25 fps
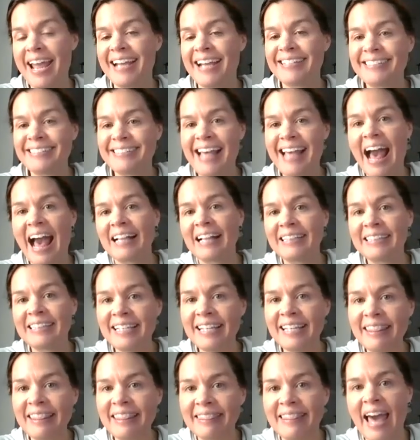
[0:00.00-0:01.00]

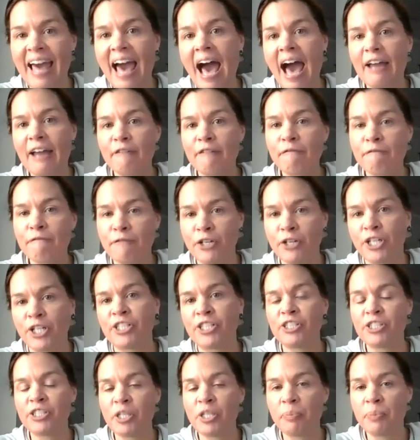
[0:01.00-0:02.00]
exactly that
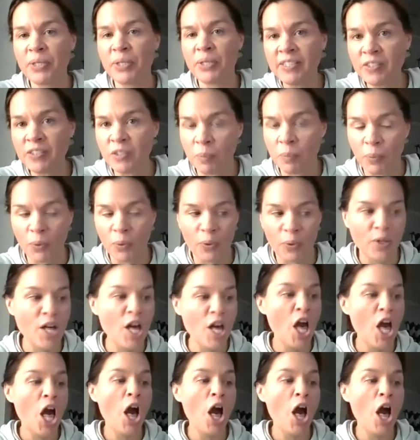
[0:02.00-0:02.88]
first principle,